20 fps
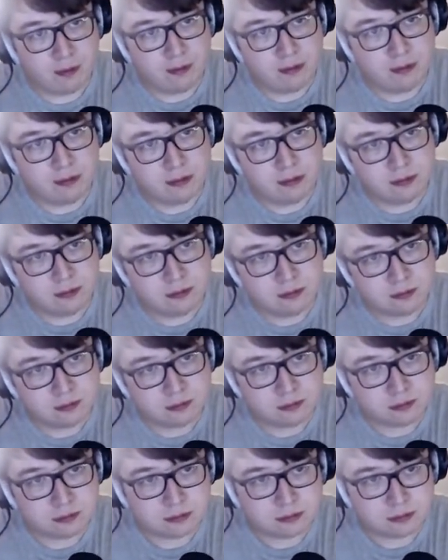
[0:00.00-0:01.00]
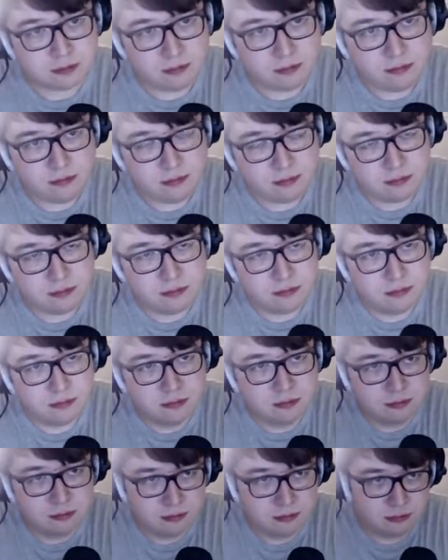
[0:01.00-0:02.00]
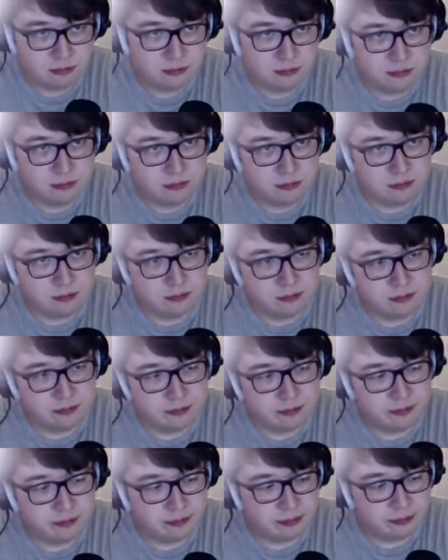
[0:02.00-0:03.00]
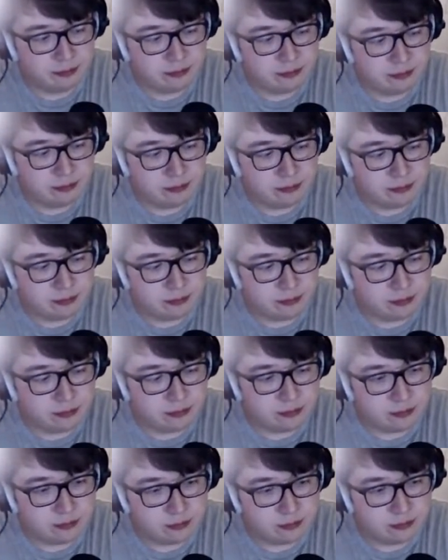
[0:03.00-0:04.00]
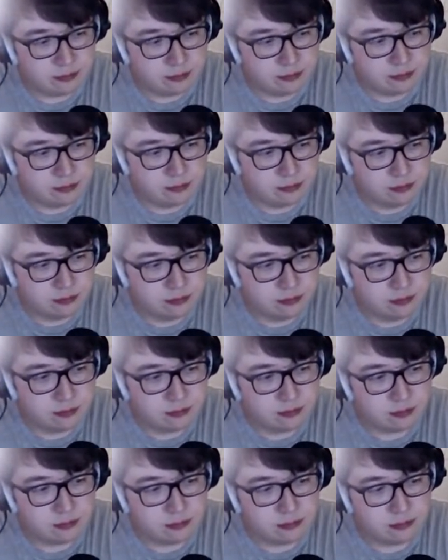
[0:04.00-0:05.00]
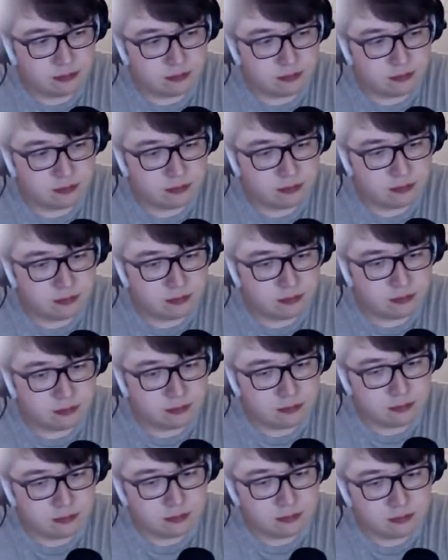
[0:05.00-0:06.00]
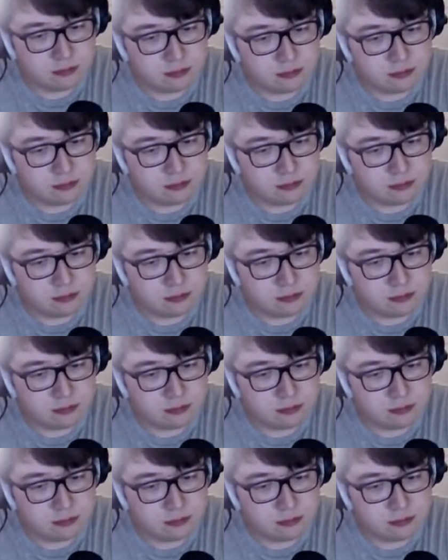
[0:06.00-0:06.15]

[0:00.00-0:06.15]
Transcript: [no speech]